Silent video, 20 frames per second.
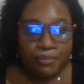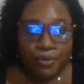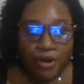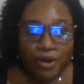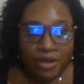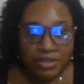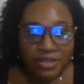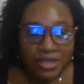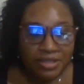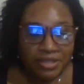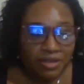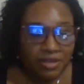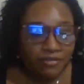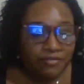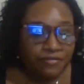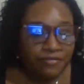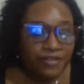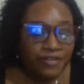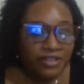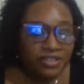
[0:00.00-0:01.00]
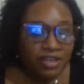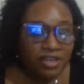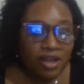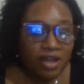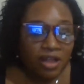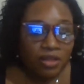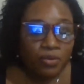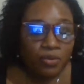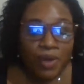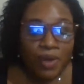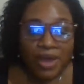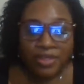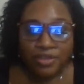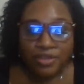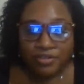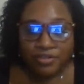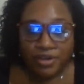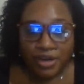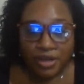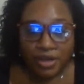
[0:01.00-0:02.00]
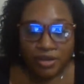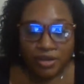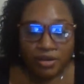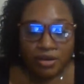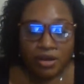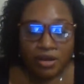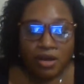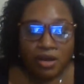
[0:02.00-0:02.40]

process of physical weathering